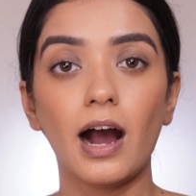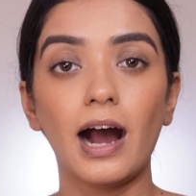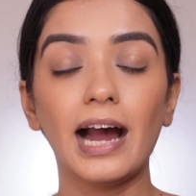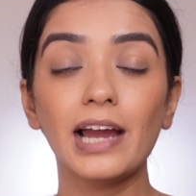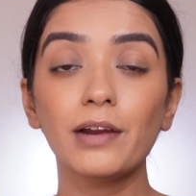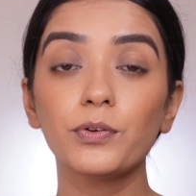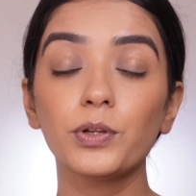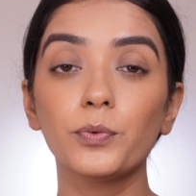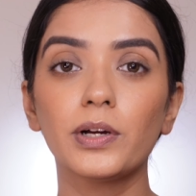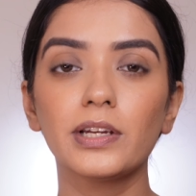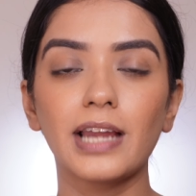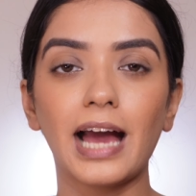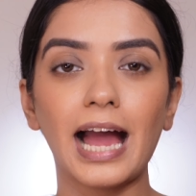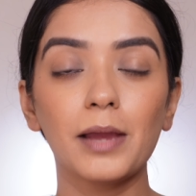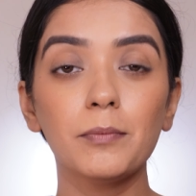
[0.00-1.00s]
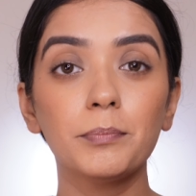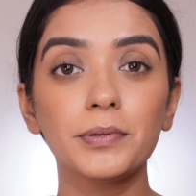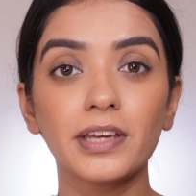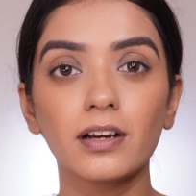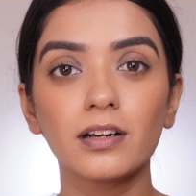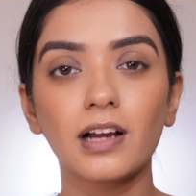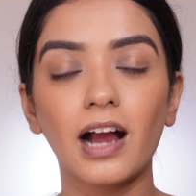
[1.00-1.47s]
Hi everyone, I'm
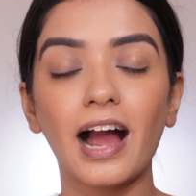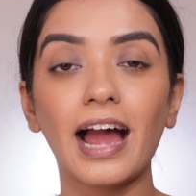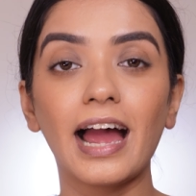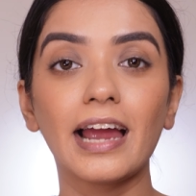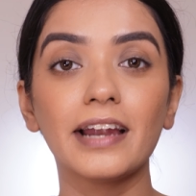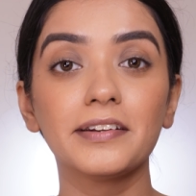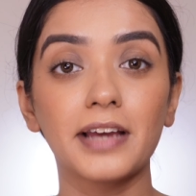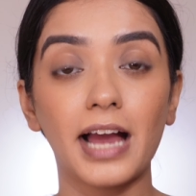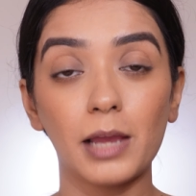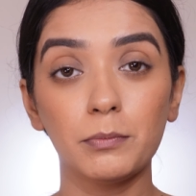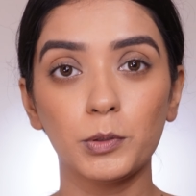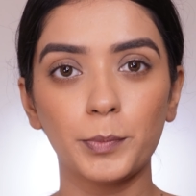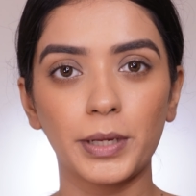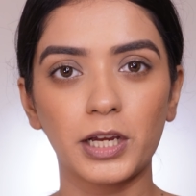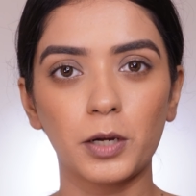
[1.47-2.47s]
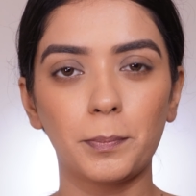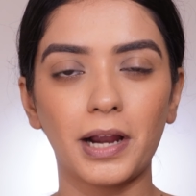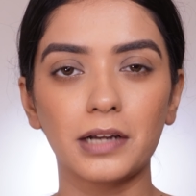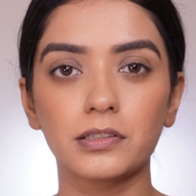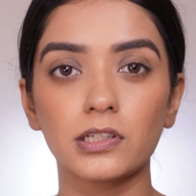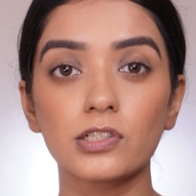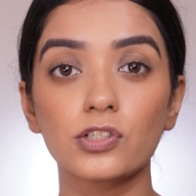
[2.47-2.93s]
Priyanka and I'm a
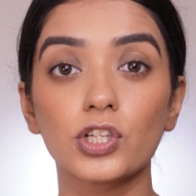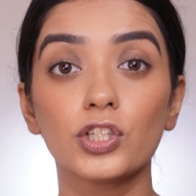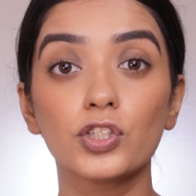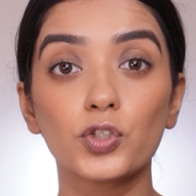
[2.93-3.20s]
makeup artist. In